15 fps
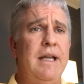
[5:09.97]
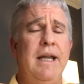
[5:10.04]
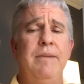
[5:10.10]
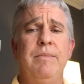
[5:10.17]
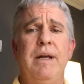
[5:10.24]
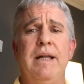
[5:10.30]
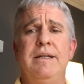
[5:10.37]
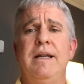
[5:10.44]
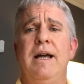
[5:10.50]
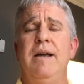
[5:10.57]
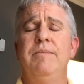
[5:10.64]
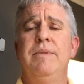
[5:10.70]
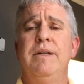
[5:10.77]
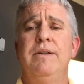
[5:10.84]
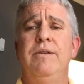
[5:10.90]
And by the
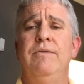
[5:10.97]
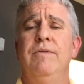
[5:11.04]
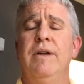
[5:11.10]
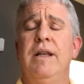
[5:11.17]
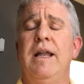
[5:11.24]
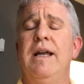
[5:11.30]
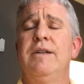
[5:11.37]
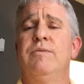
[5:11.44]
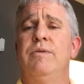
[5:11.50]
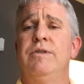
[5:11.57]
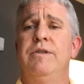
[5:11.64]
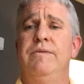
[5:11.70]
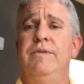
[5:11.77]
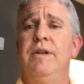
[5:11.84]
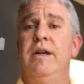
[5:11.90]
time that you realize
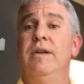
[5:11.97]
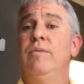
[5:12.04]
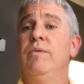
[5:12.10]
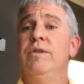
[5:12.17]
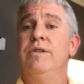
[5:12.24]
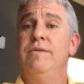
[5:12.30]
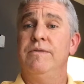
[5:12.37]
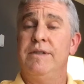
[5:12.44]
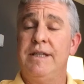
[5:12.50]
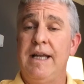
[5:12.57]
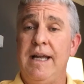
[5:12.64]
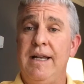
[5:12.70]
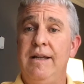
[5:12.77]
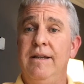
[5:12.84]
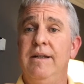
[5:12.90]
what you've done and what you've
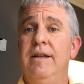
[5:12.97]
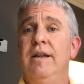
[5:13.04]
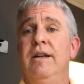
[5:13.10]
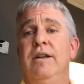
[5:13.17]
said,